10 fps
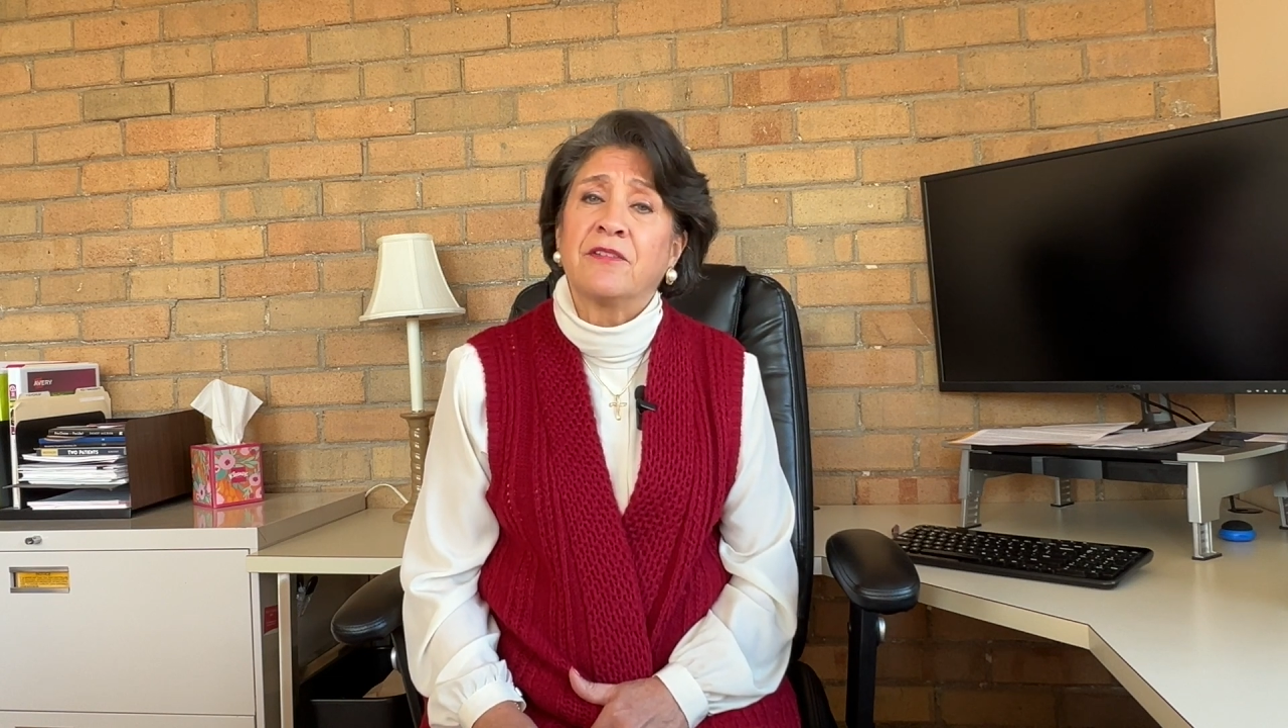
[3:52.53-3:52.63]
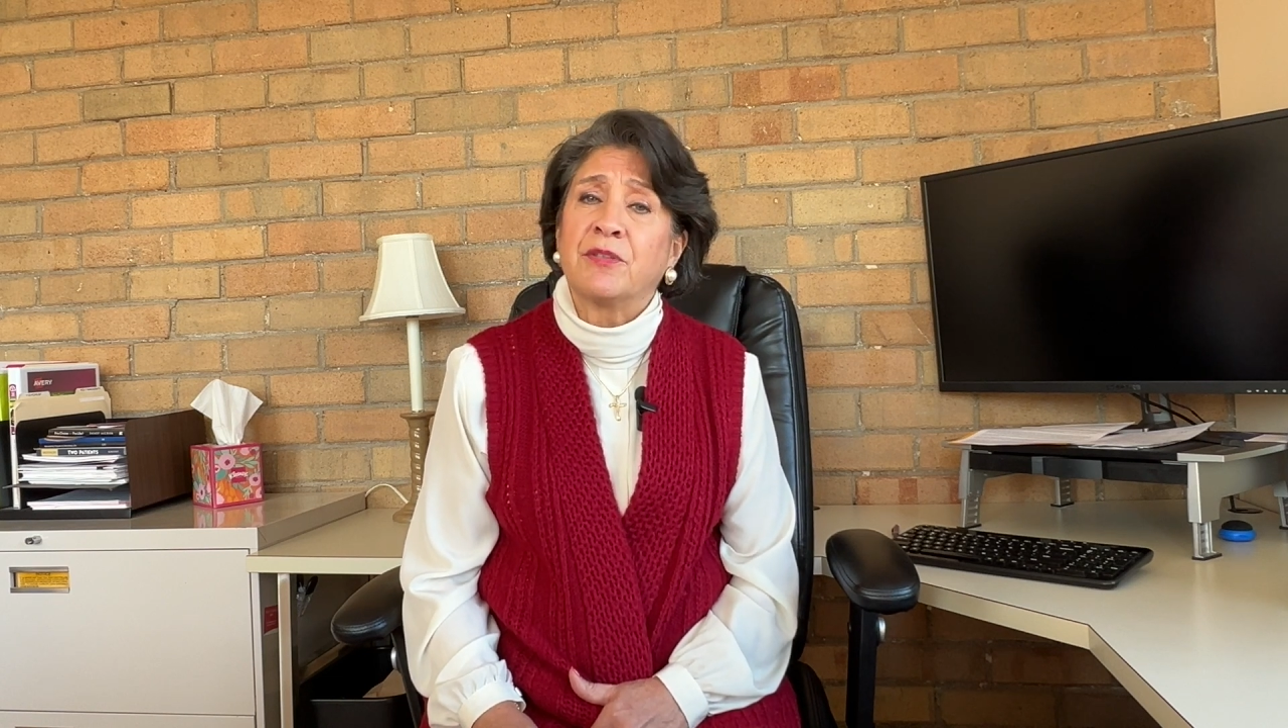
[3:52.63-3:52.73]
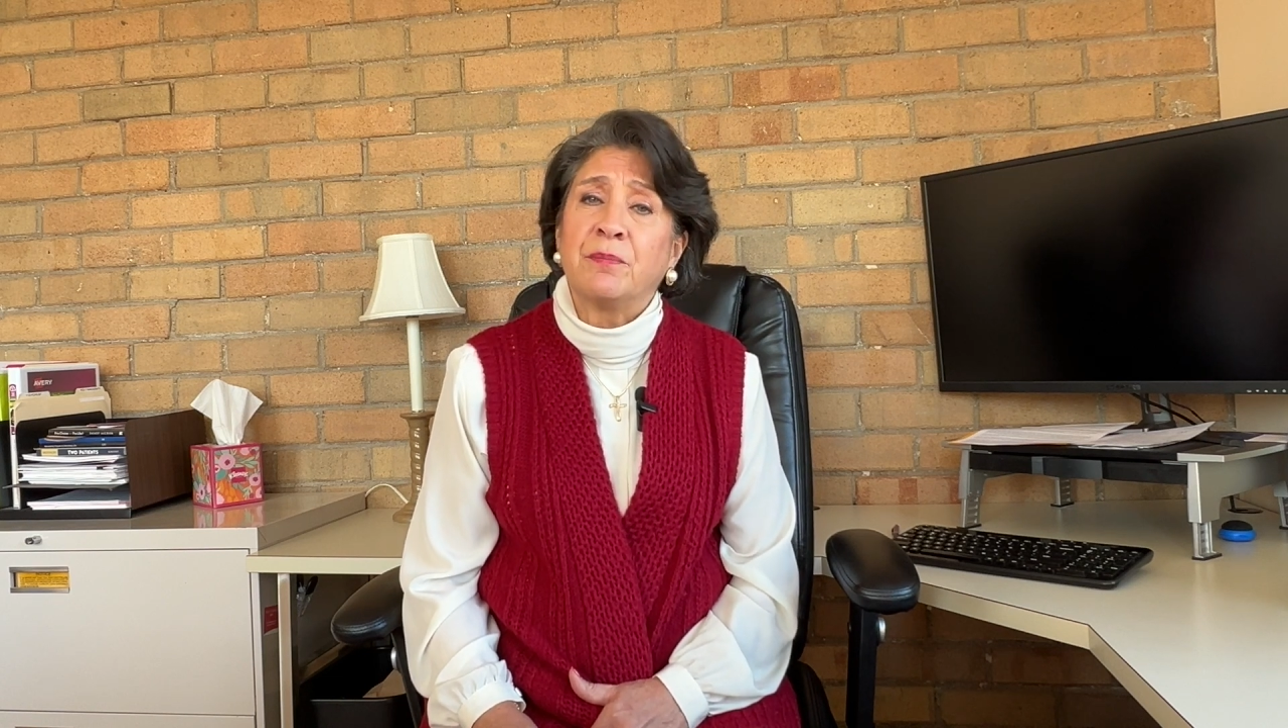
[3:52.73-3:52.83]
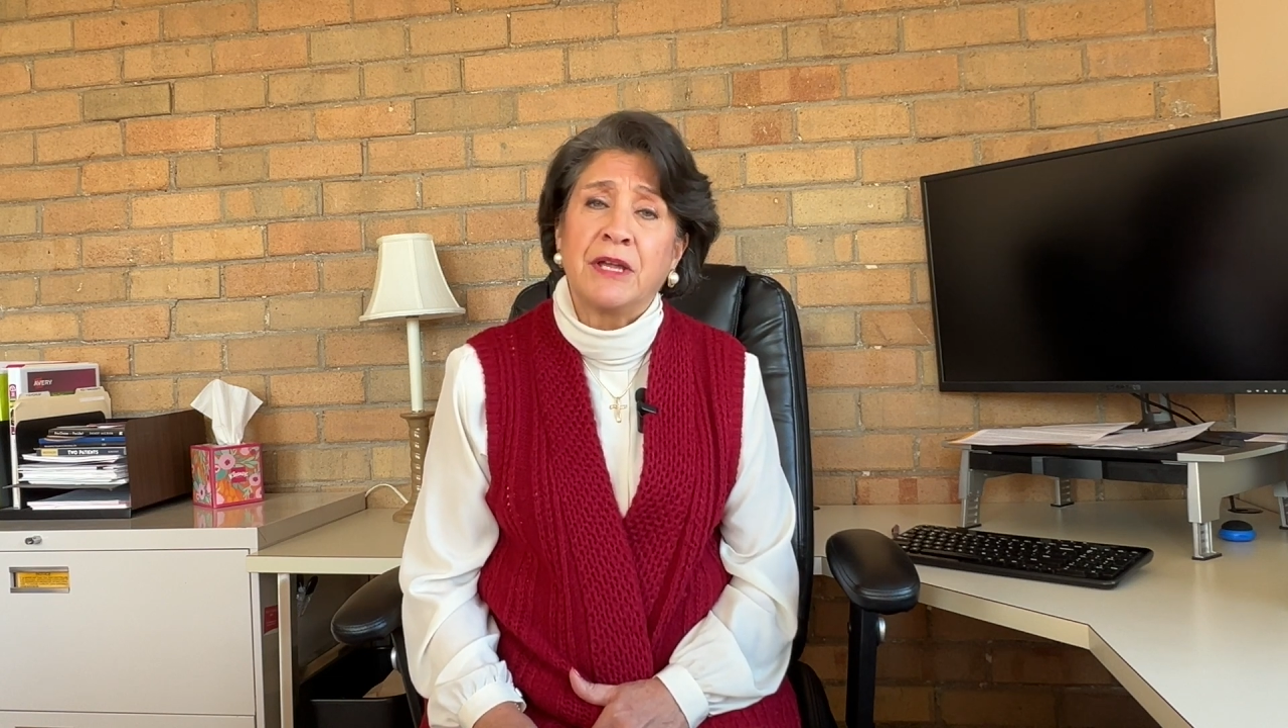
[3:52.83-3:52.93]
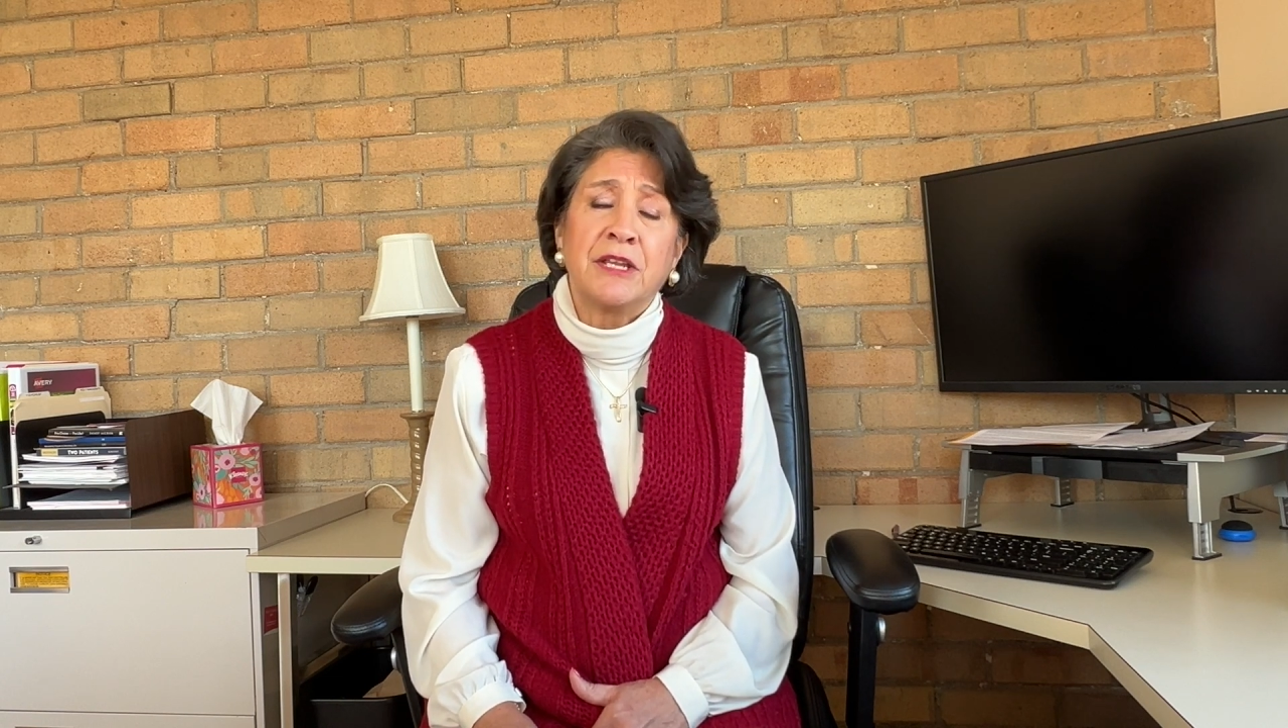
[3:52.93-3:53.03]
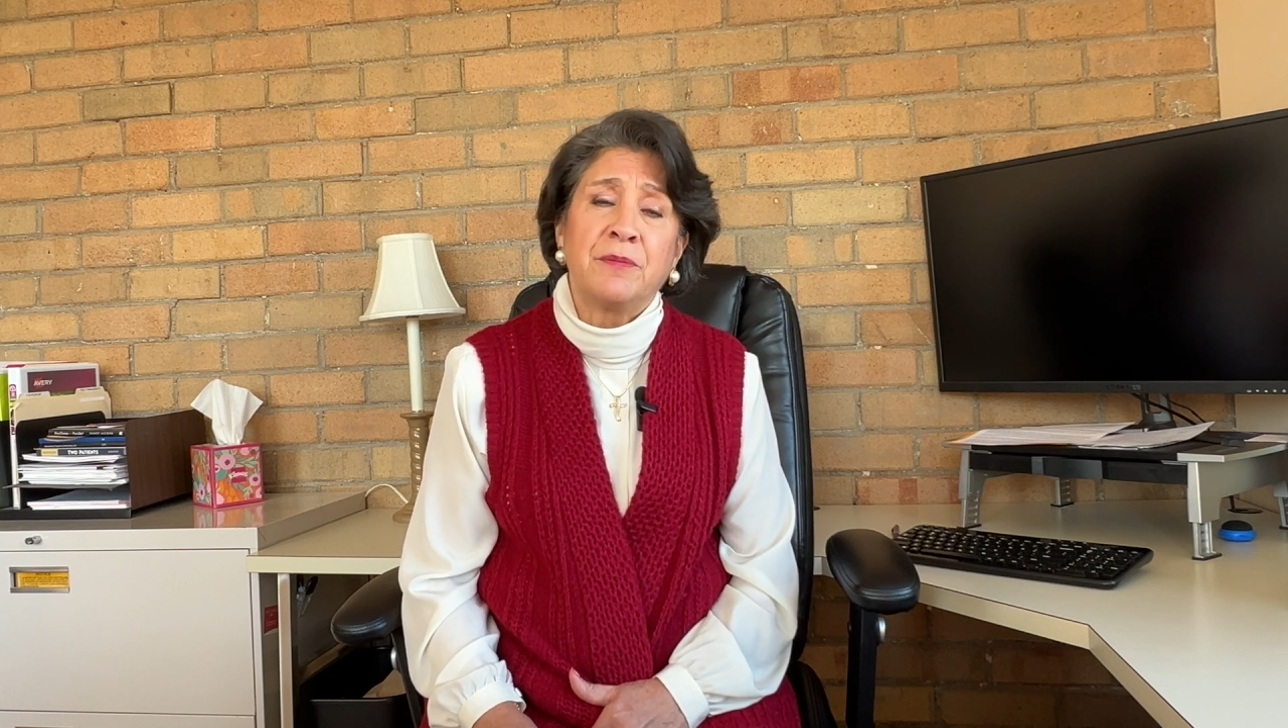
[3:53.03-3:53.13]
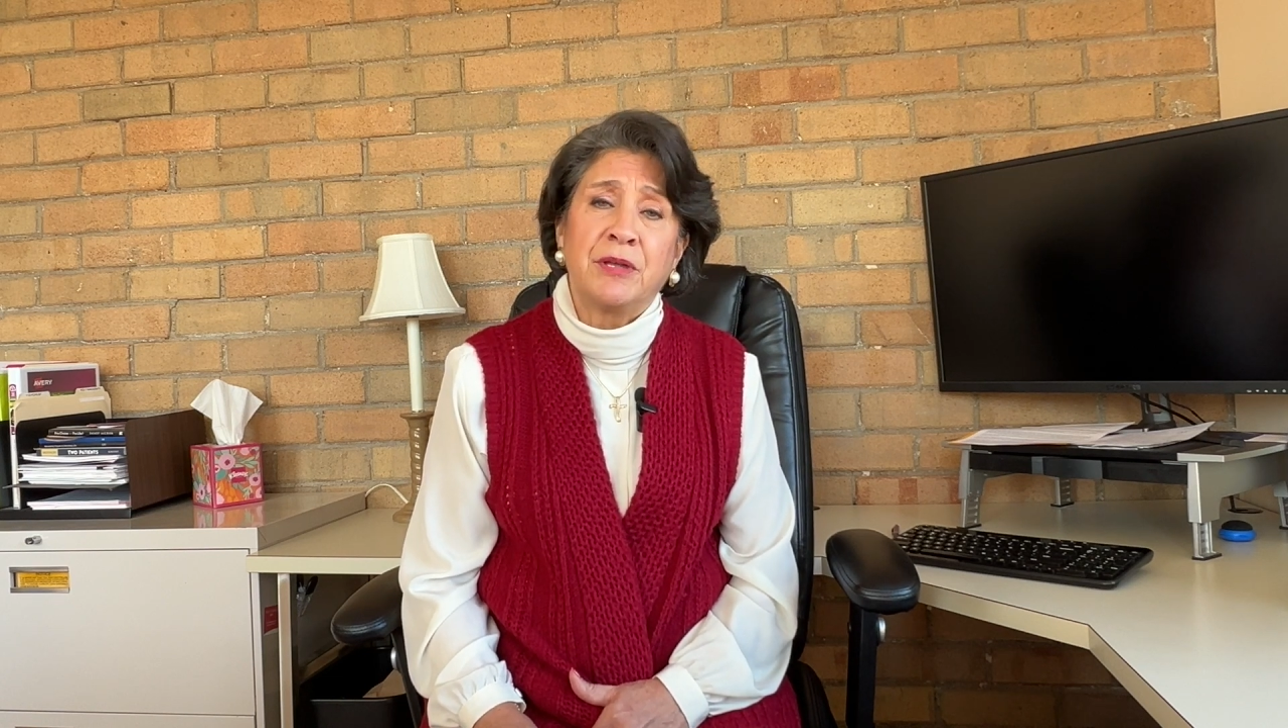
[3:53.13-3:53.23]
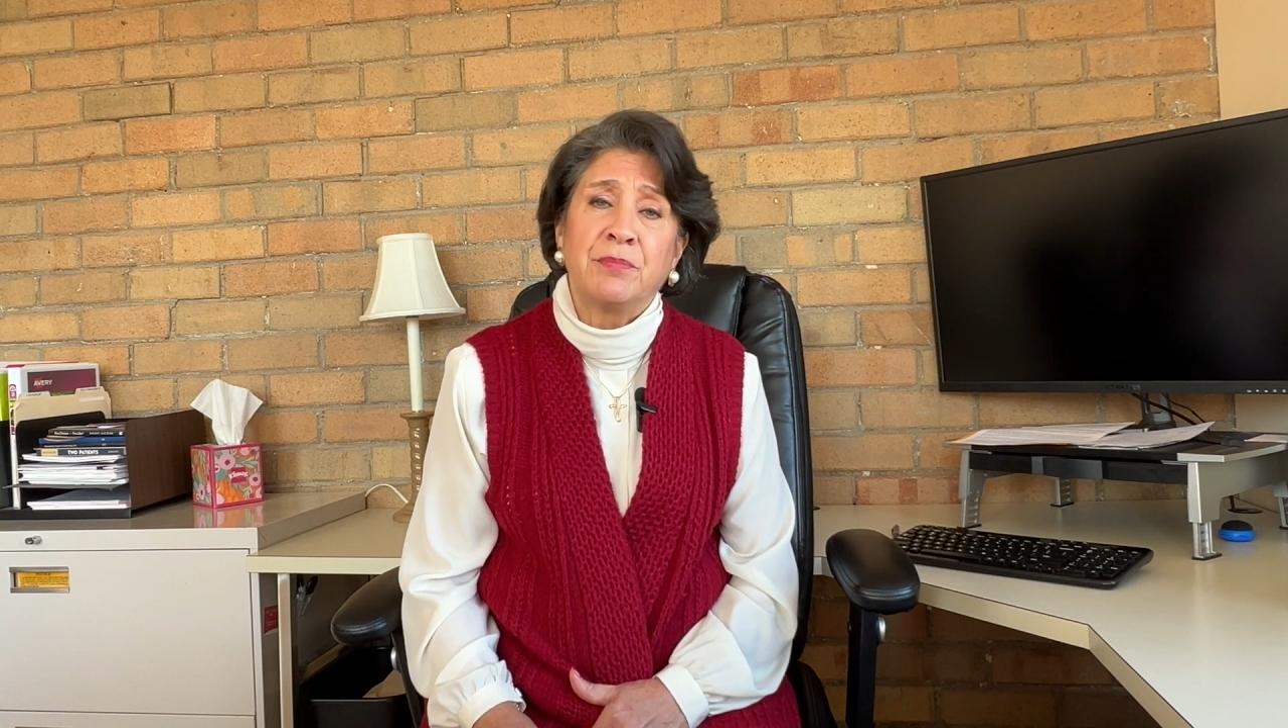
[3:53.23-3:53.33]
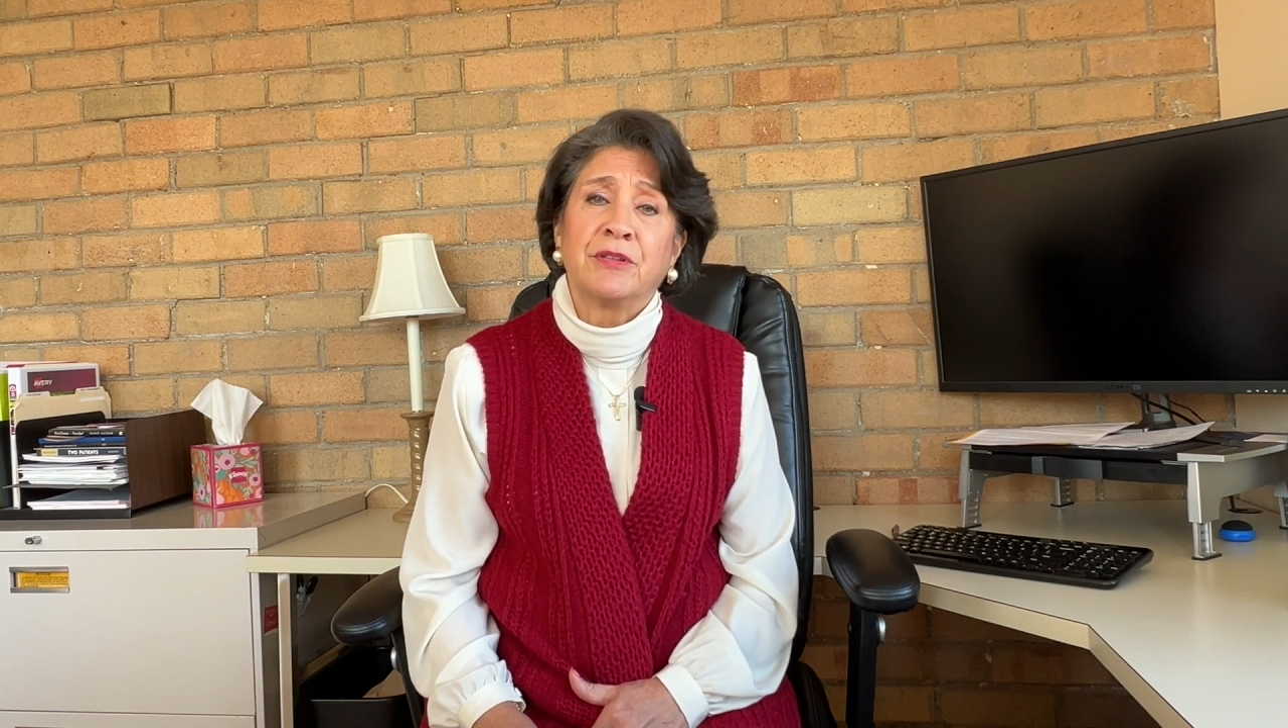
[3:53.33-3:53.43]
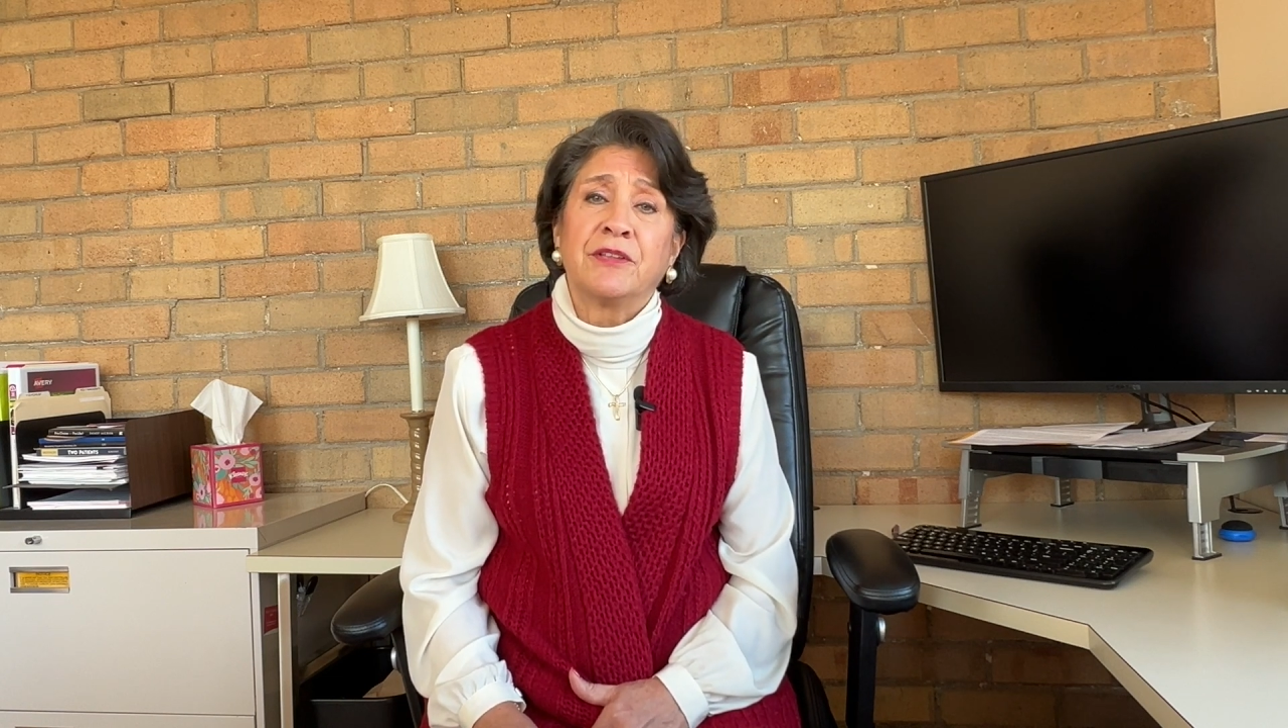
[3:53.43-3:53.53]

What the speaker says: of the many people